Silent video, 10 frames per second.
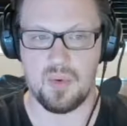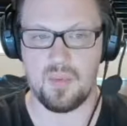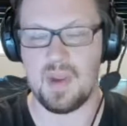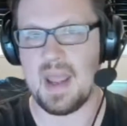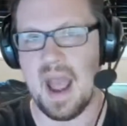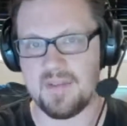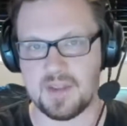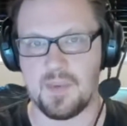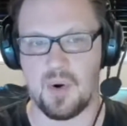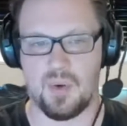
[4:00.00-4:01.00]
we have to
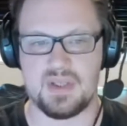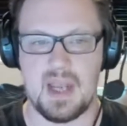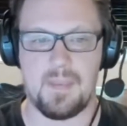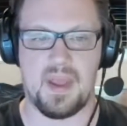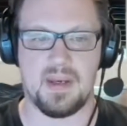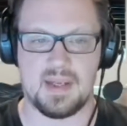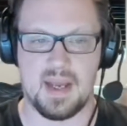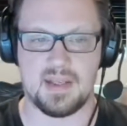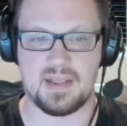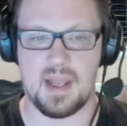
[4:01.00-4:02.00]
prototype and
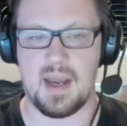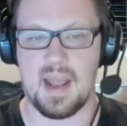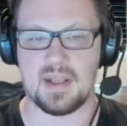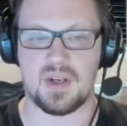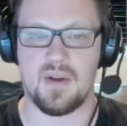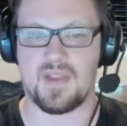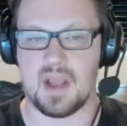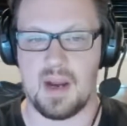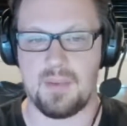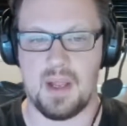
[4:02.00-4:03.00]
test and answer if the
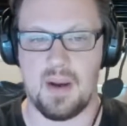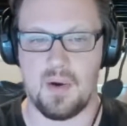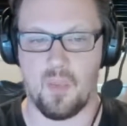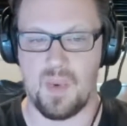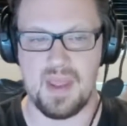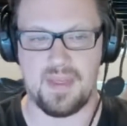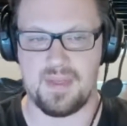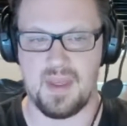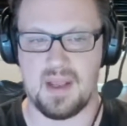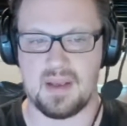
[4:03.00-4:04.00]
kind of player we
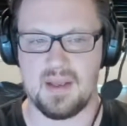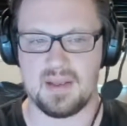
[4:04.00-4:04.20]
think